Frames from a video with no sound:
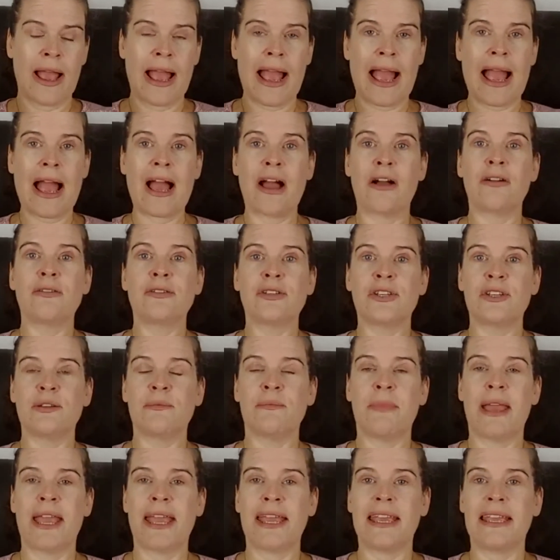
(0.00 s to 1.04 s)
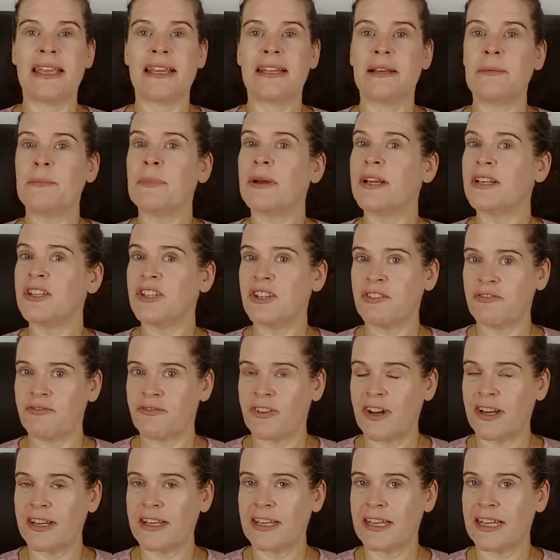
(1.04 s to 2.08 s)
how to make it budget
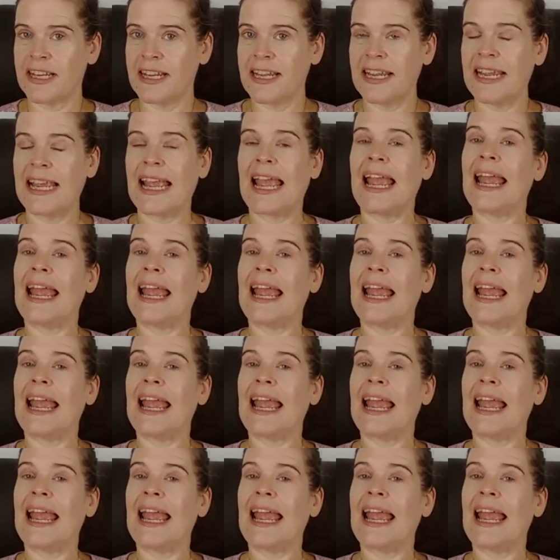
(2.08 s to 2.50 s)
friendly